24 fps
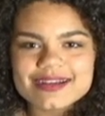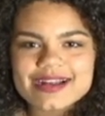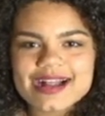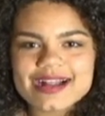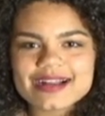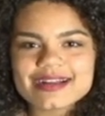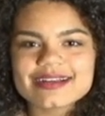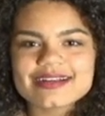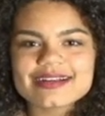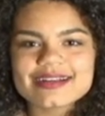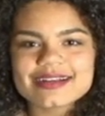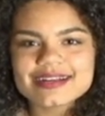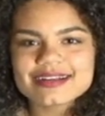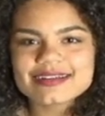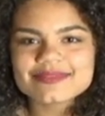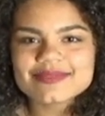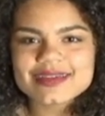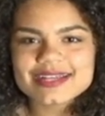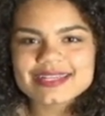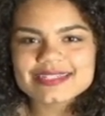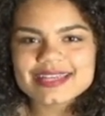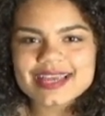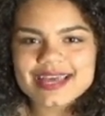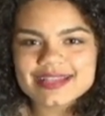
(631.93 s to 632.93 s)
cracker and
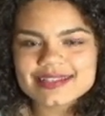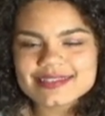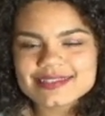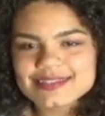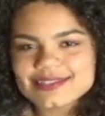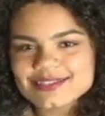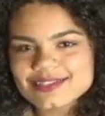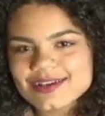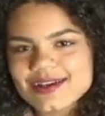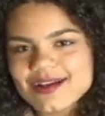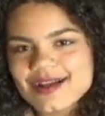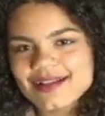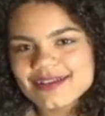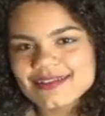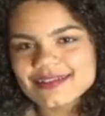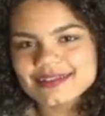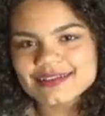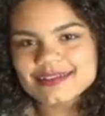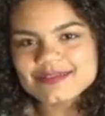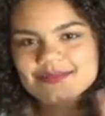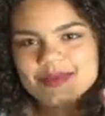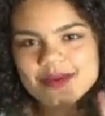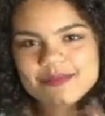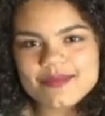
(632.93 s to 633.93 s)
my dad is the
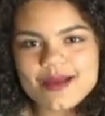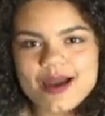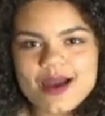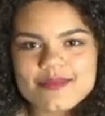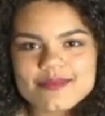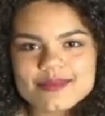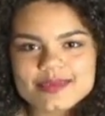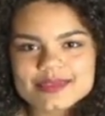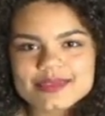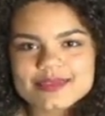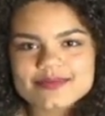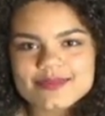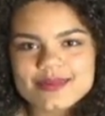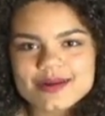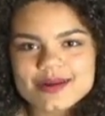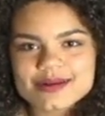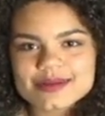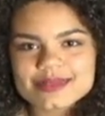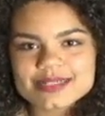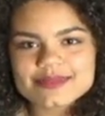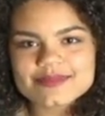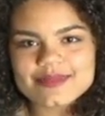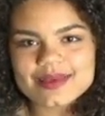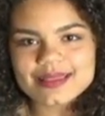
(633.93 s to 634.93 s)
chocolate and my mom is the
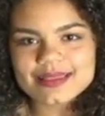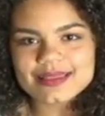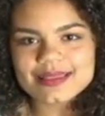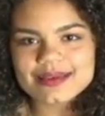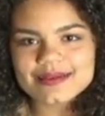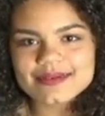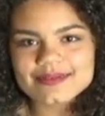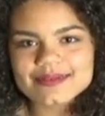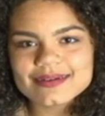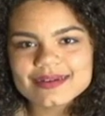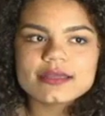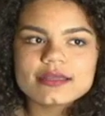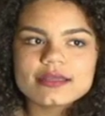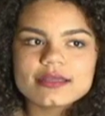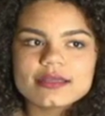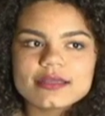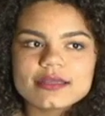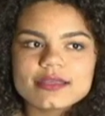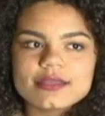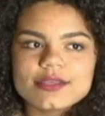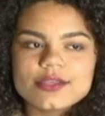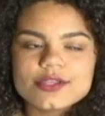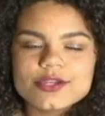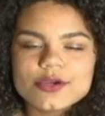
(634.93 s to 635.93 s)
marshmallow
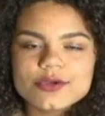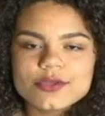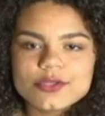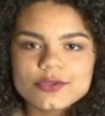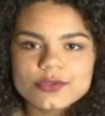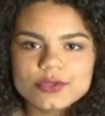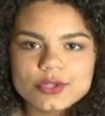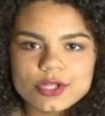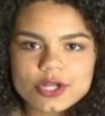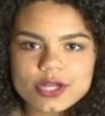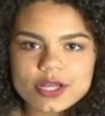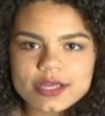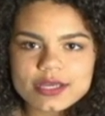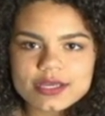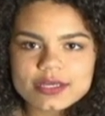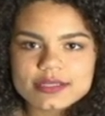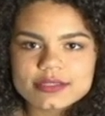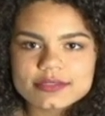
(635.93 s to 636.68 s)
you know you look